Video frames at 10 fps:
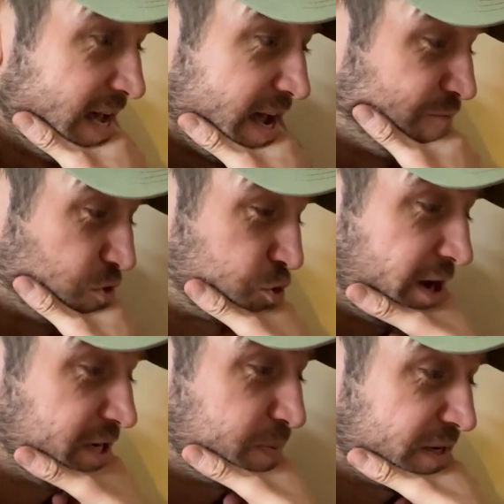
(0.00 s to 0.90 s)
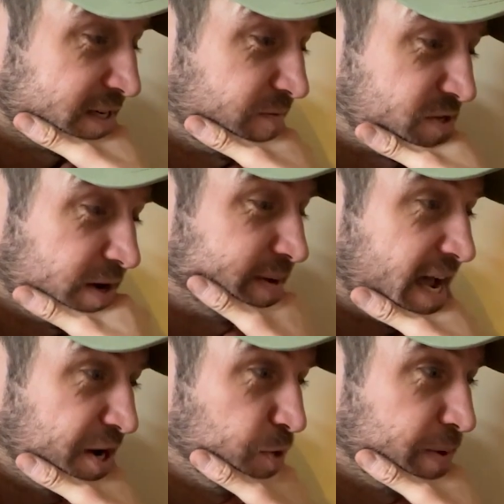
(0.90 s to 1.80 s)
It frustrates me because every time I
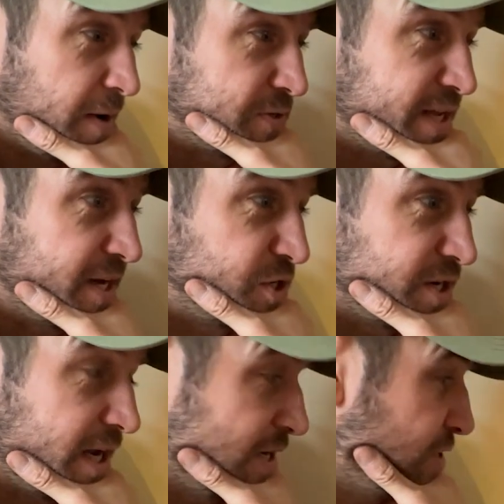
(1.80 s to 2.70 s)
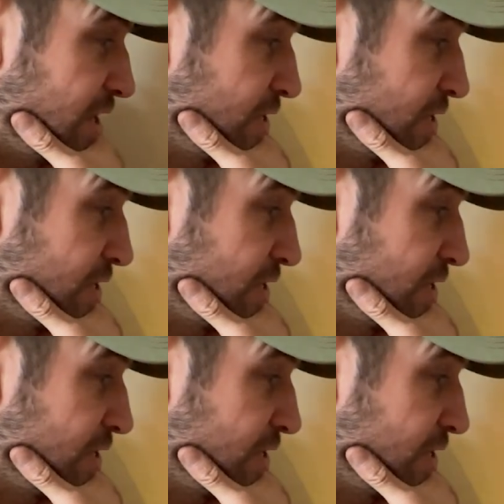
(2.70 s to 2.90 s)
get a new power station, I